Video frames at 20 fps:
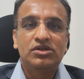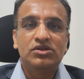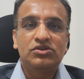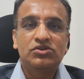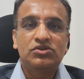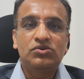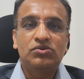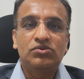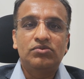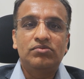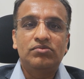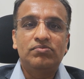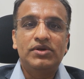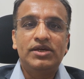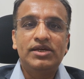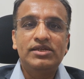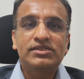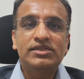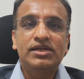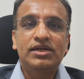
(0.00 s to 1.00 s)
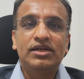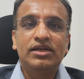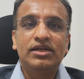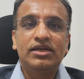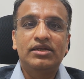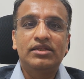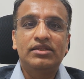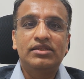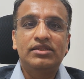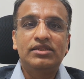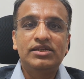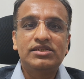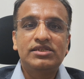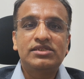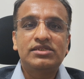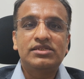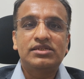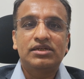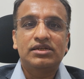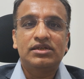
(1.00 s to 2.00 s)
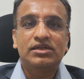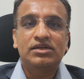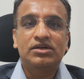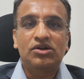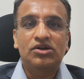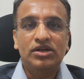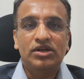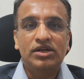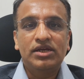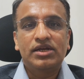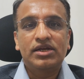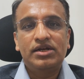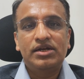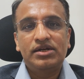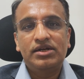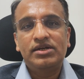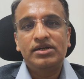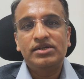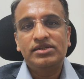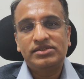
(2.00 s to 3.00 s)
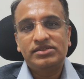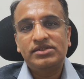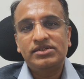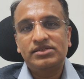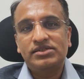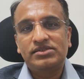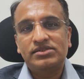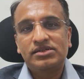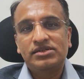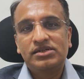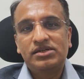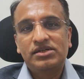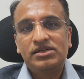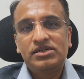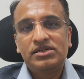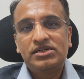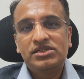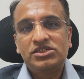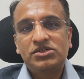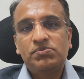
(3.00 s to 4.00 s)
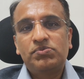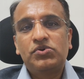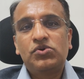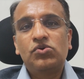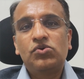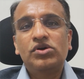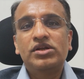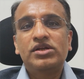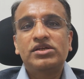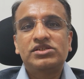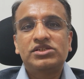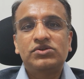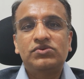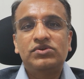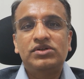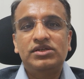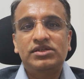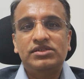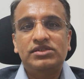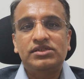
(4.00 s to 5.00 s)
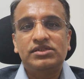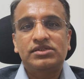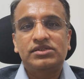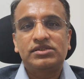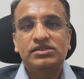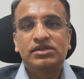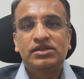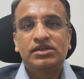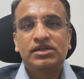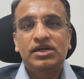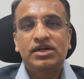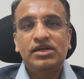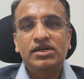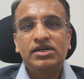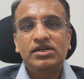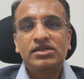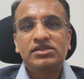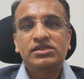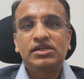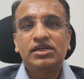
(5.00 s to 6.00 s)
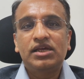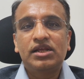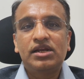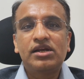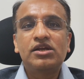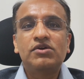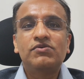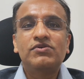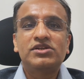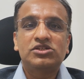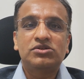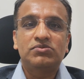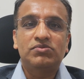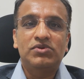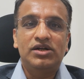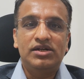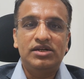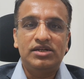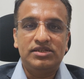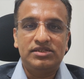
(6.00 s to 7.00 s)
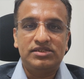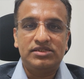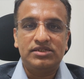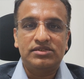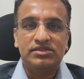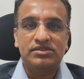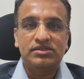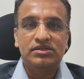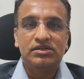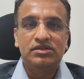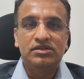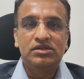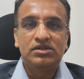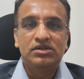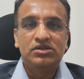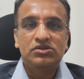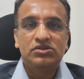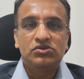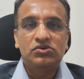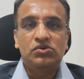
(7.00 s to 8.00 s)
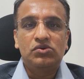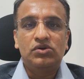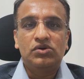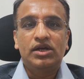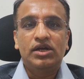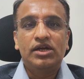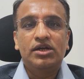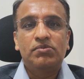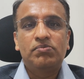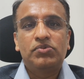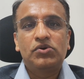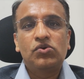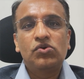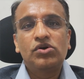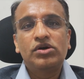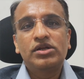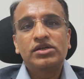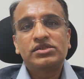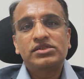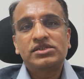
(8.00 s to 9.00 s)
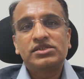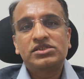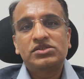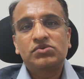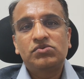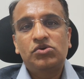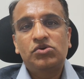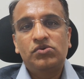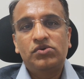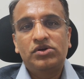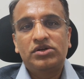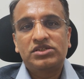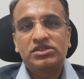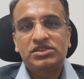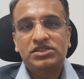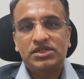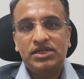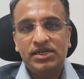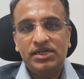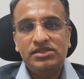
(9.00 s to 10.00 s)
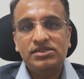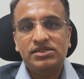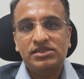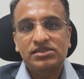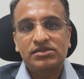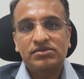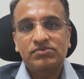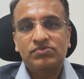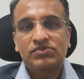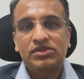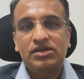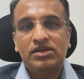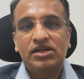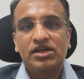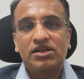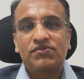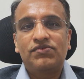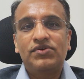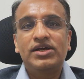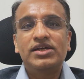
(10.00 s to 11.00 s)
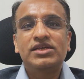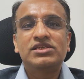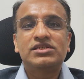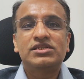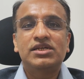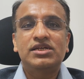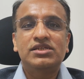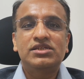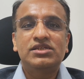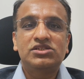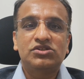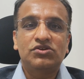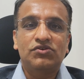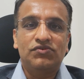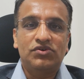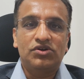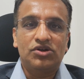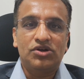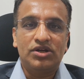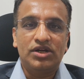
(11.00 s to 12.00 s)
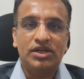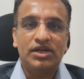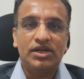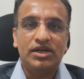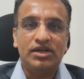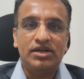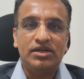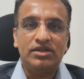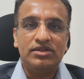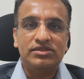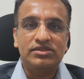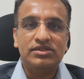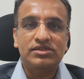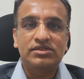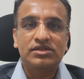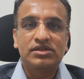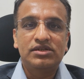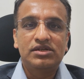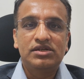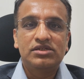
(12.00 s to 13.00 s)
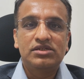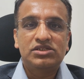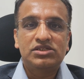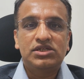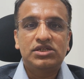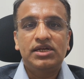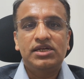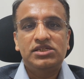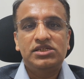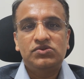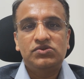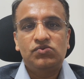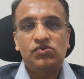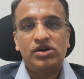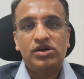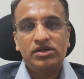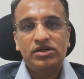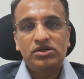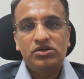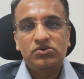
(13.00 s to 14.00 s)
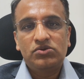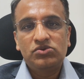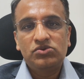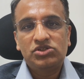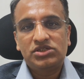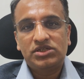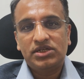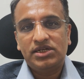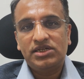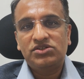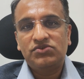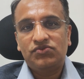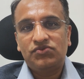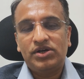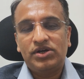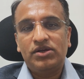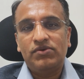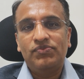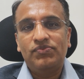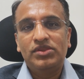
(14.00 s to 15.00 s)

So basically this chronic kidney disease is a progressive disease and it is an irreversible disease. So it progresses over stages. There are 5 stages of chronic kidney disease, stage 1 to stage 5.